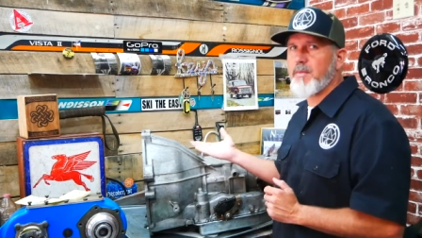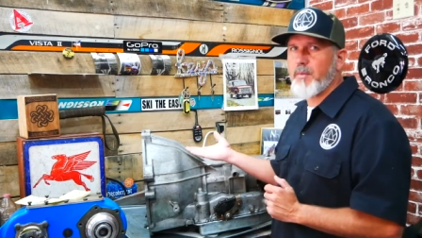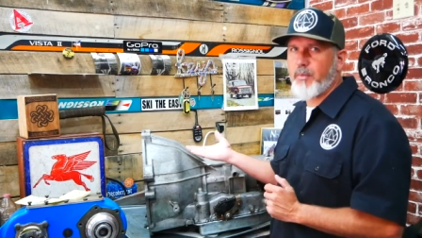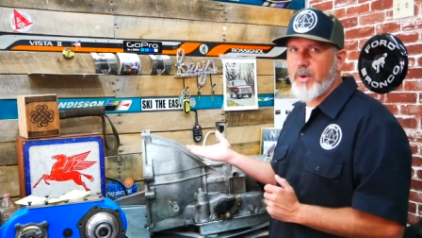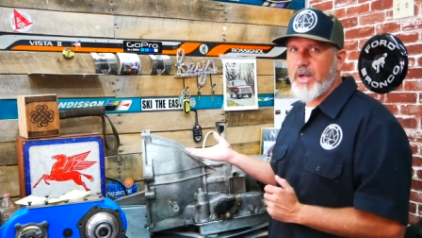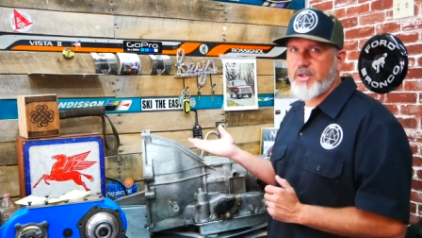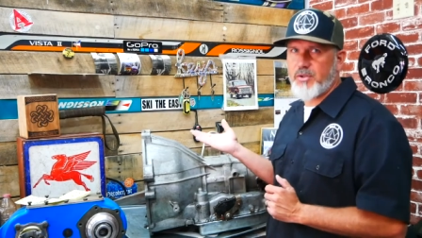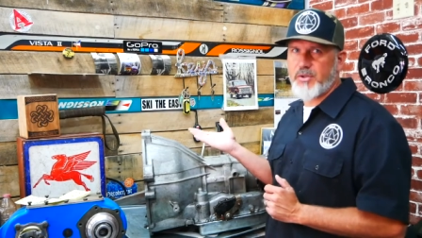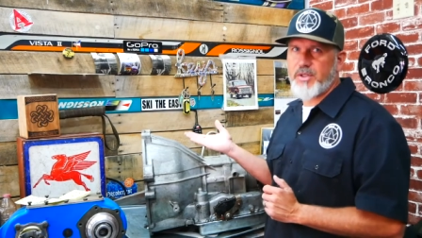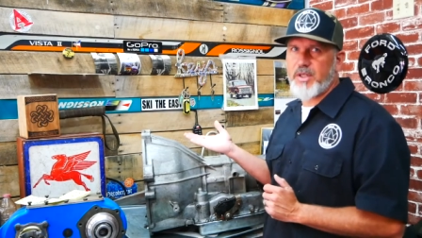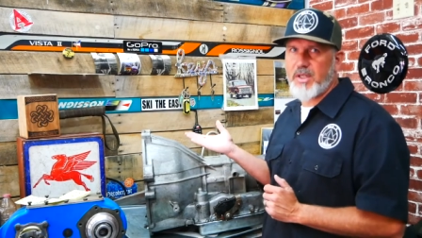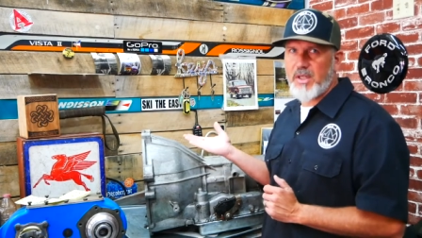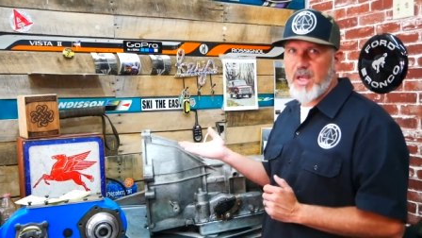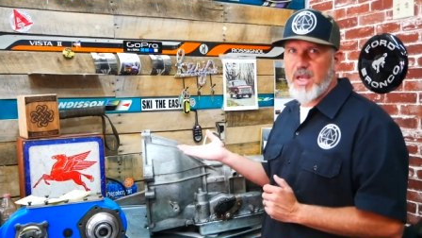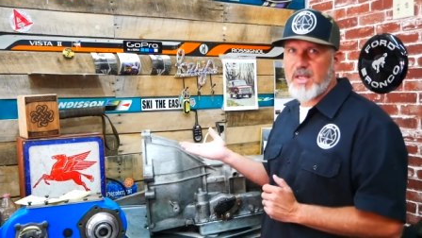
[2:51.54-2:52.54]
the pressures in
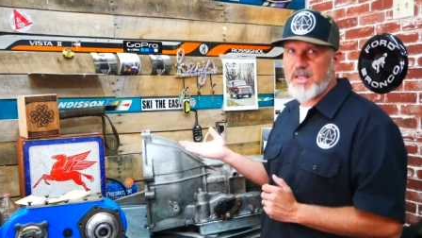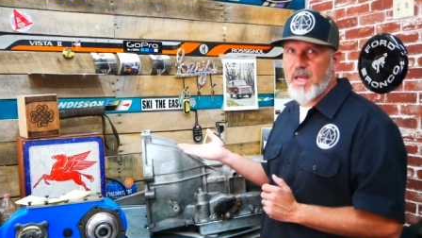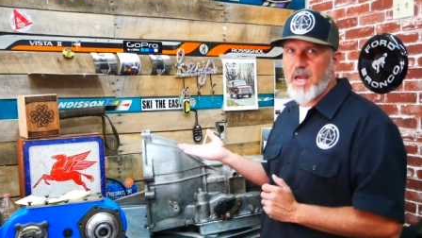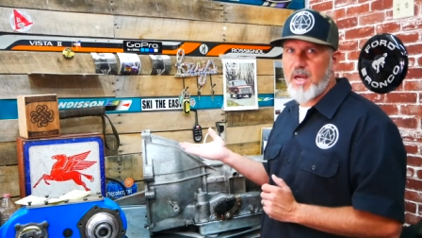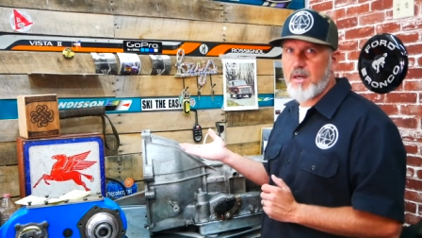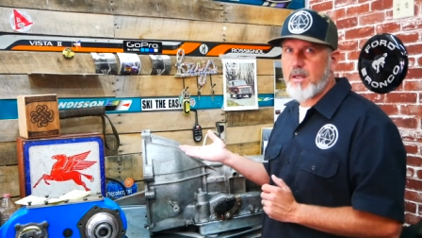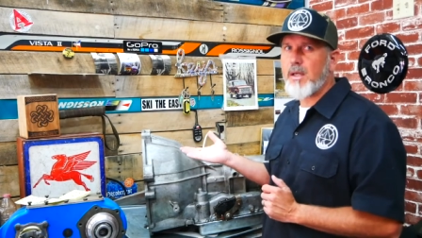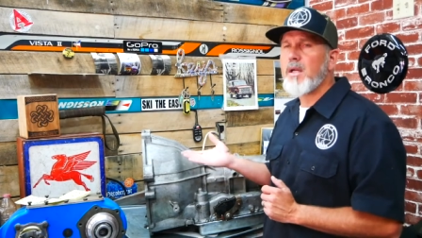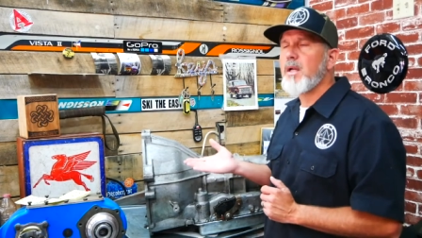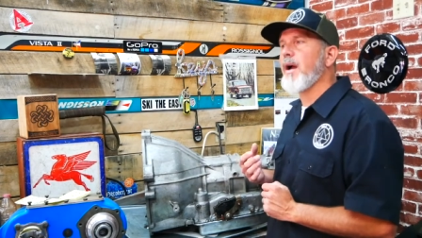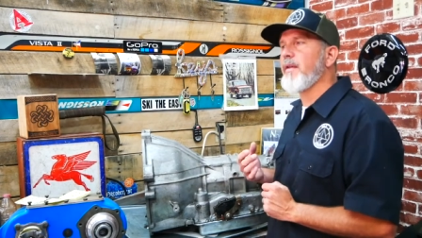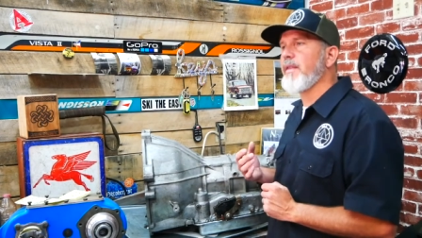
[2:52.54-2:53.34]
the case higher, uh,